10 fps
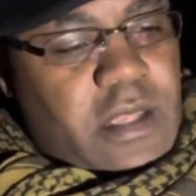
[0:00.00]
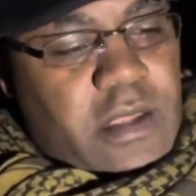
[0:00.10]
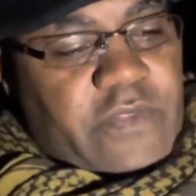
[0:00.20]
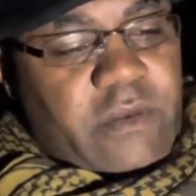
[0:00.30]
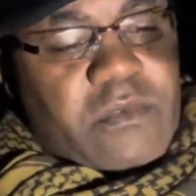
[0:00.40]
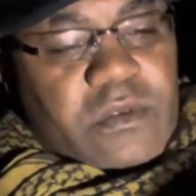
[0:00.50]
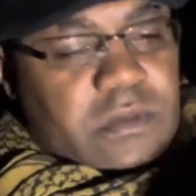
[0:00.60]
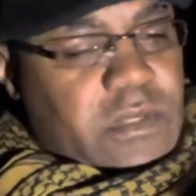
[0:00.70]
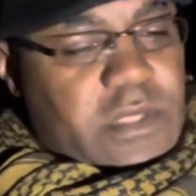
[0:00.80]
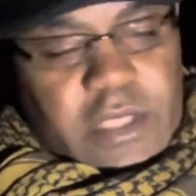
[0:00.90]
if it will,
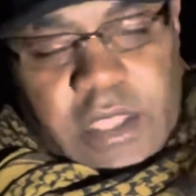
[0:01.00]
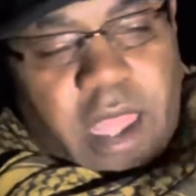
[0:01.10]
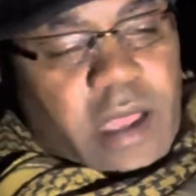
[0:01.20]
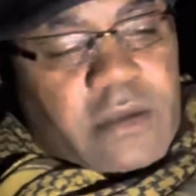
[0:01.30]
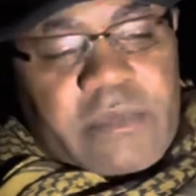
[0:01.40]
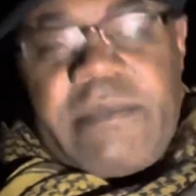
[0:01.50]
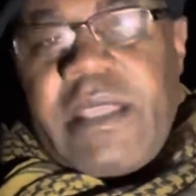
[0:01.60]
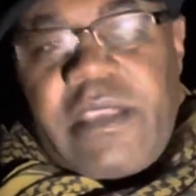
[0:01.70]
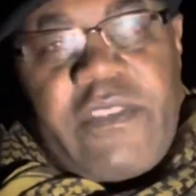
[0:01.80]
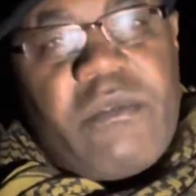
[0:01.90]
yeah, but
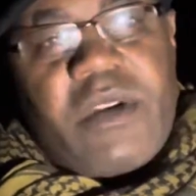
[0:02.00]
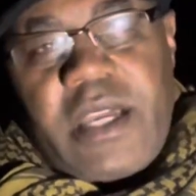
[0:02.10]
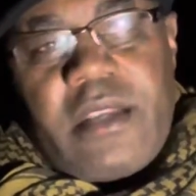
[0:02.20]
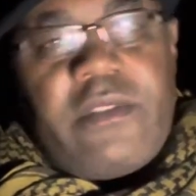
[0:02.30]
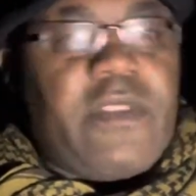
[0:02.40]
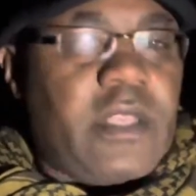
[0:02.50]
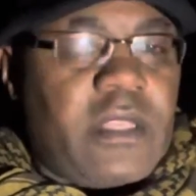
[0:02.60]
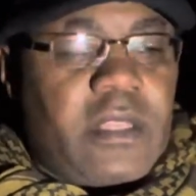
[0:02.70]
mainly if it will cut, if it